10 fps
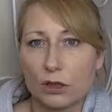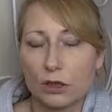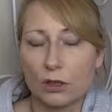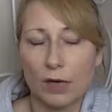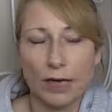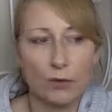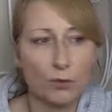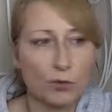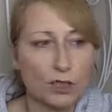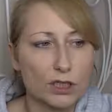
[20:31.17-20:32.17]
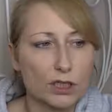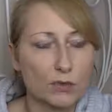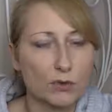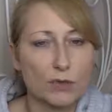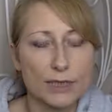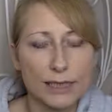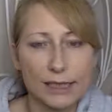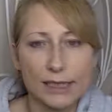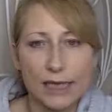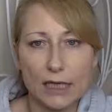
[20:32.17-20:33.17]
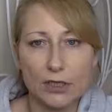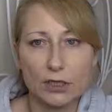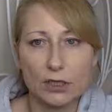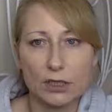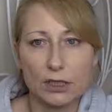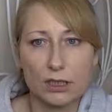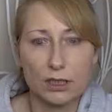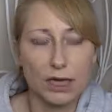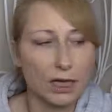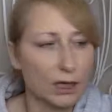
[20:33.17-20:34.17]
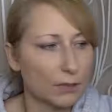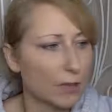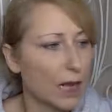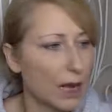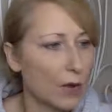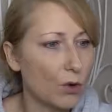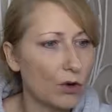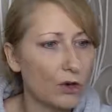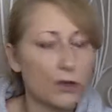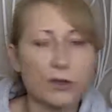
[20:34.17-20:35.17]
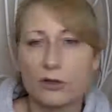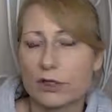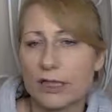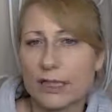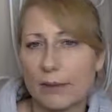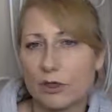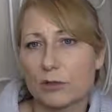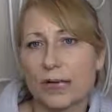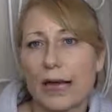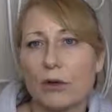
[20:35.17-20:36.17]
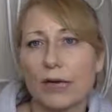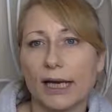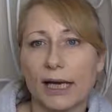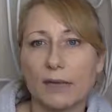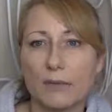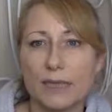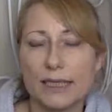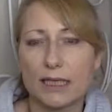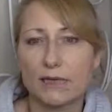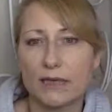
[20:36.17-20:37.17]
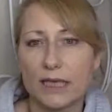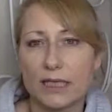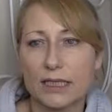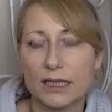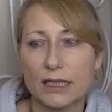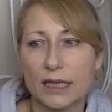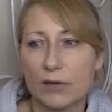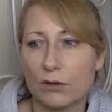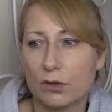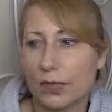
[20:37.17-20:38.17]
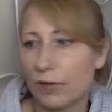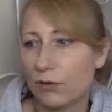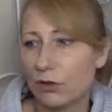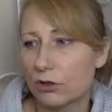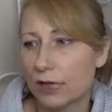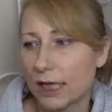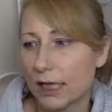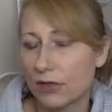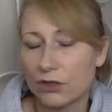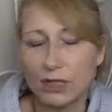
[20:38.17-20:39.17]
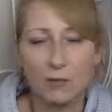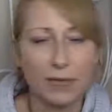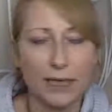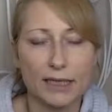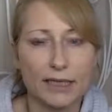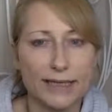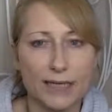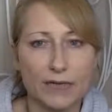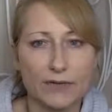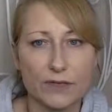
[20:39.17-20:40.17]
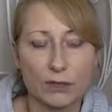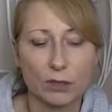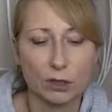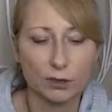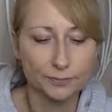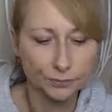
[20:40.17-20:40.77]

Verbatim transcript: You know, I was supposedly intelligent. Um, how on earth could this happen to me? How could I get myself in this state? How how could I just keep my head in the sand for so long?